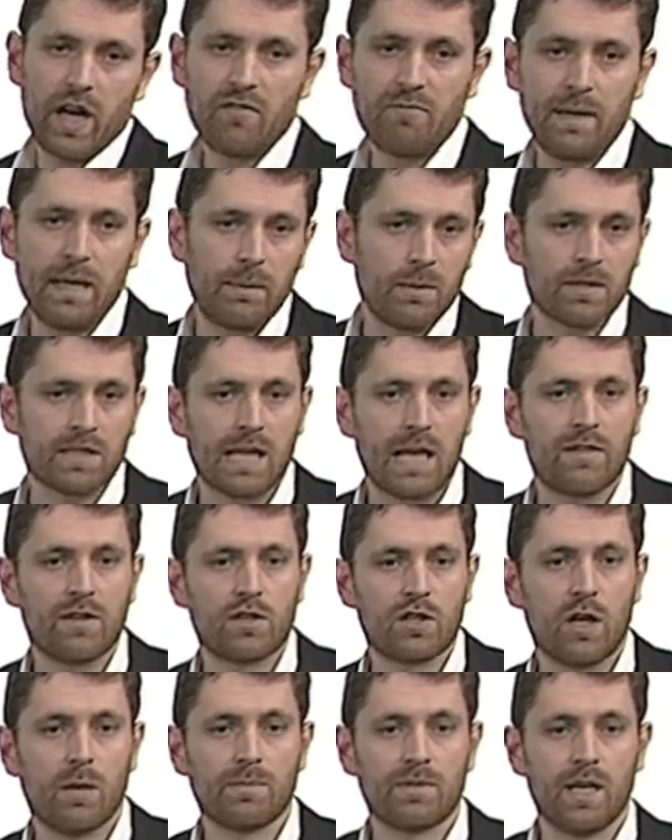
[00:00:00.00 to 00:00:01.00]
people to get the
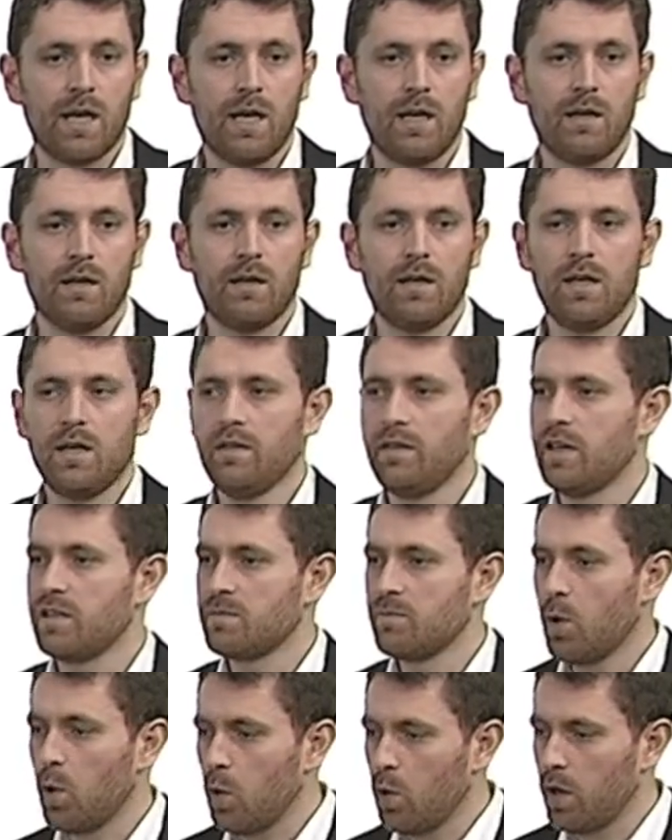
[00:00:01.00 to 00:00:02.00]
job done. There's
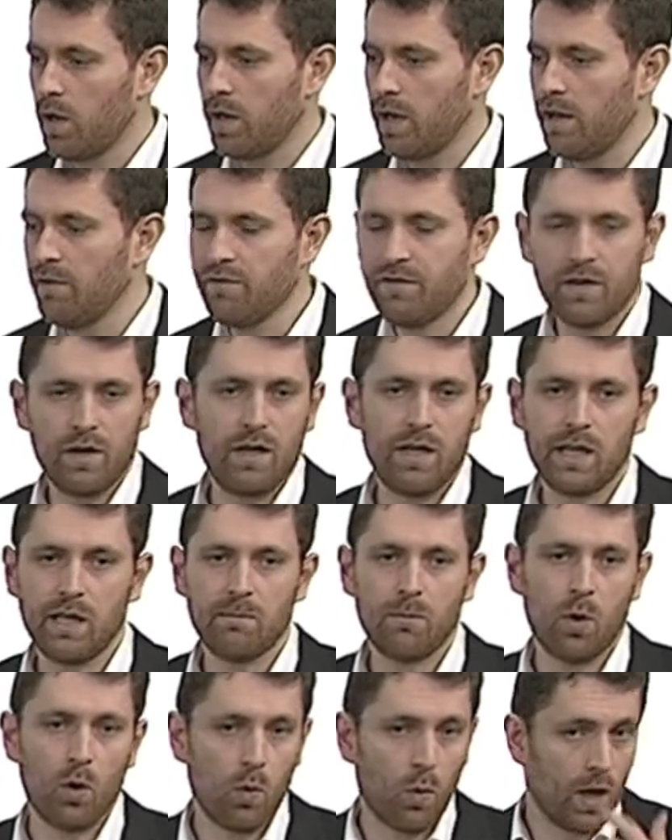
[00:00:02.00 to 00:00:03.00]
infinitely
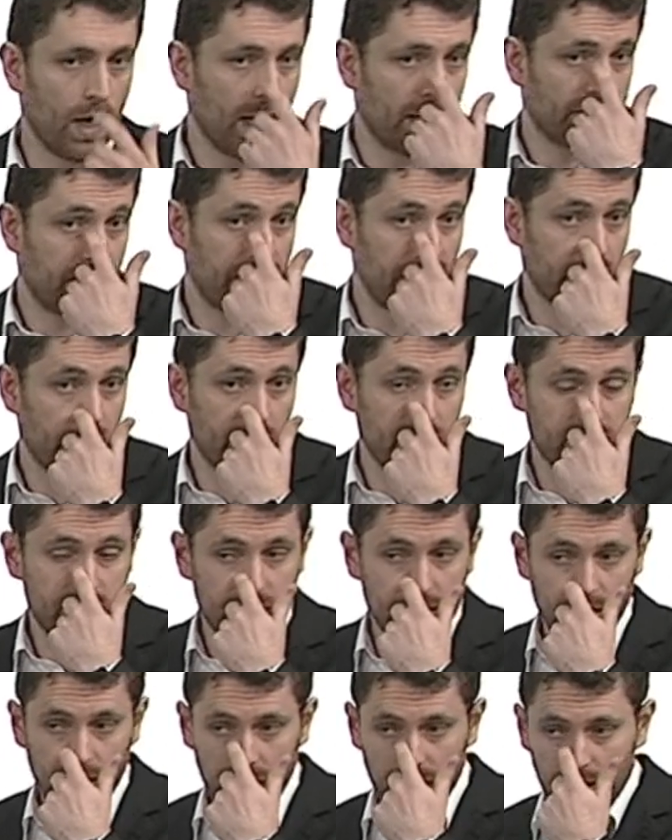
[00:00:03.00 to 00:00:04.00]
more work than
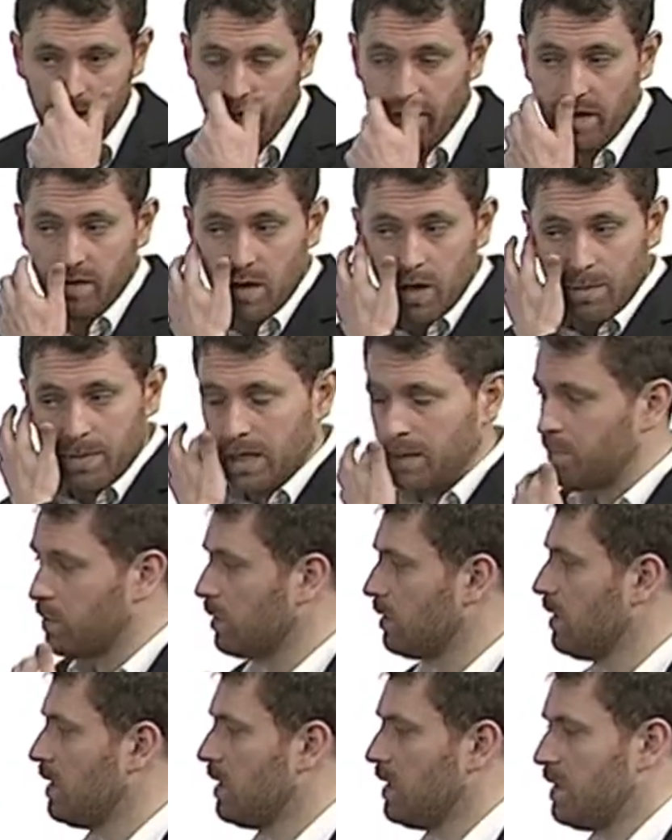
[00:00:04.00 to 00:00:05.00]
there are
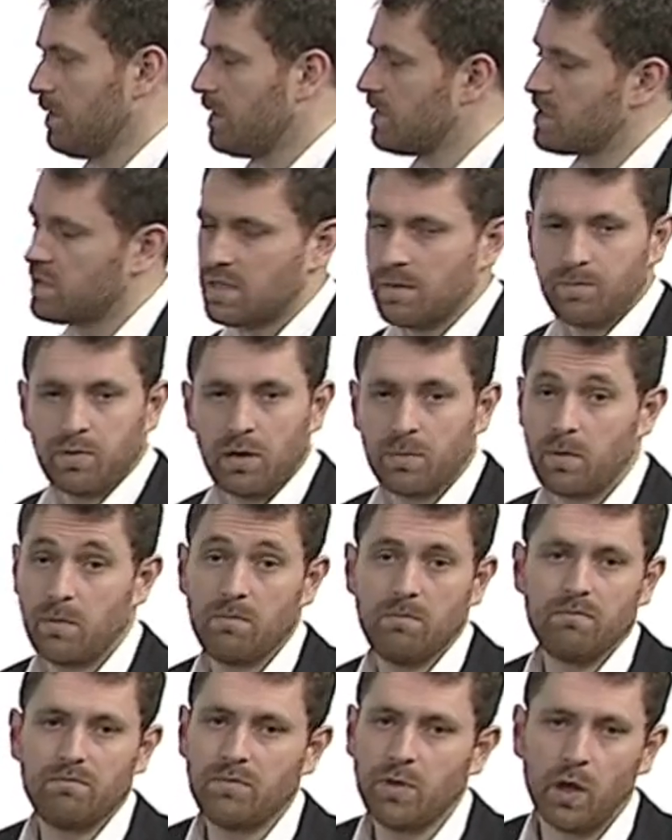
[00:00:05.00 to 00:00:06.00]
people. This is the problem
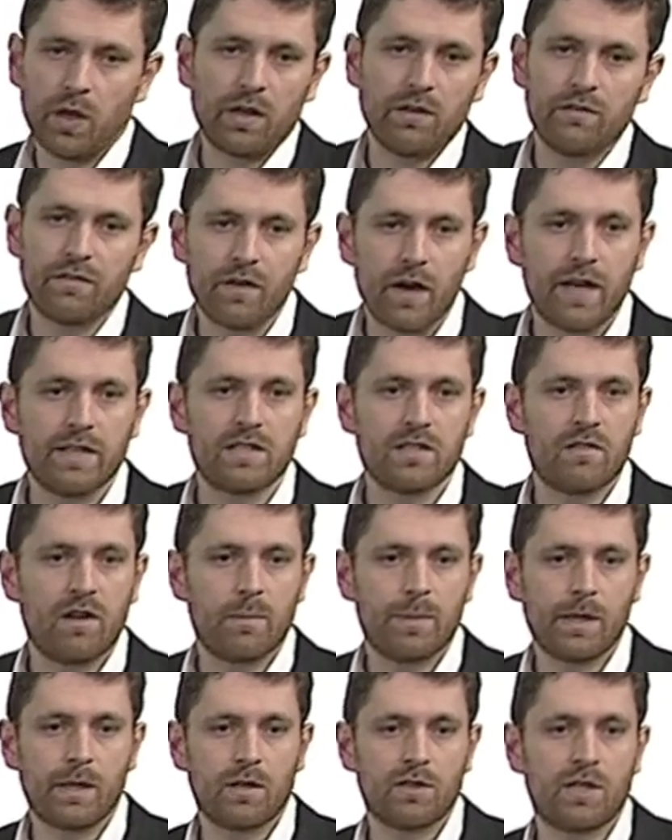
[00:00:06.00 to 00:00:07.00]
not confined to
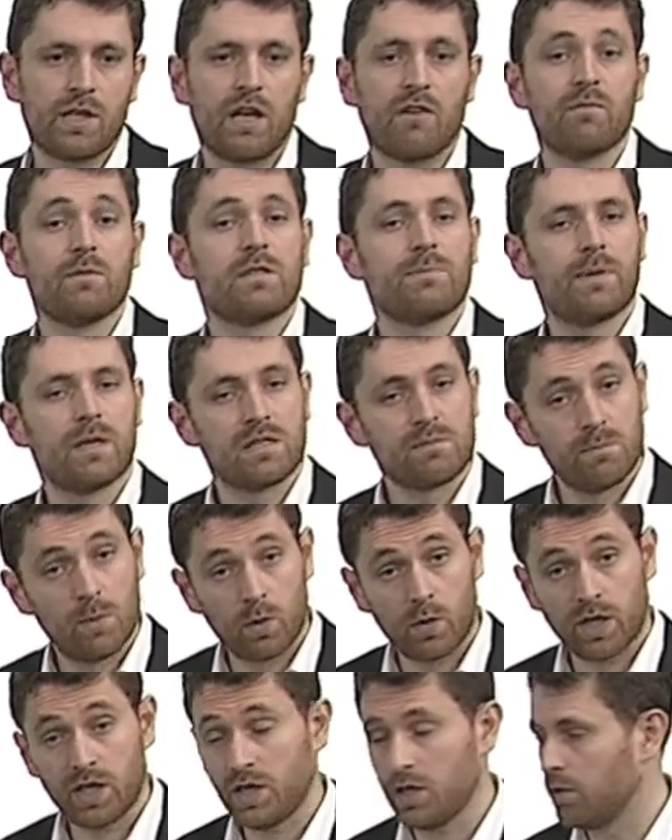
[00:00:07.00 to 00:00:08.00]
developing country governments, but it's more
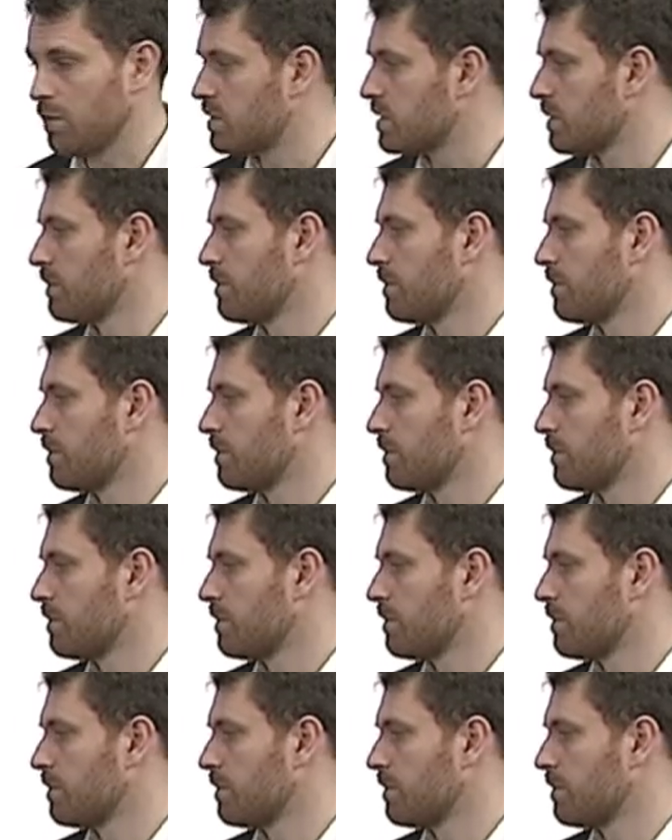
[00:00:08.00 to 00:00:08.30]
acute.